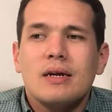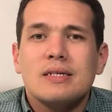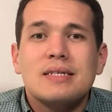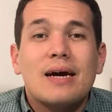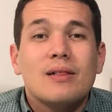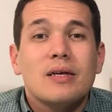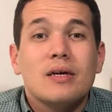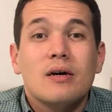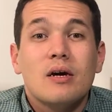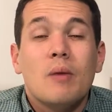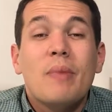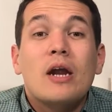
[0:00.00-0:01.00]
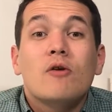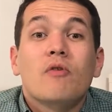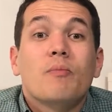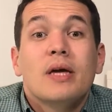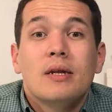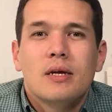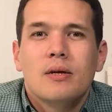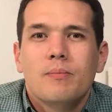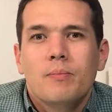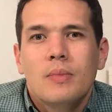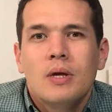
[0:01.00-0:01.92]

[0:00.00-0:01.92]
exactly a matter of opinion.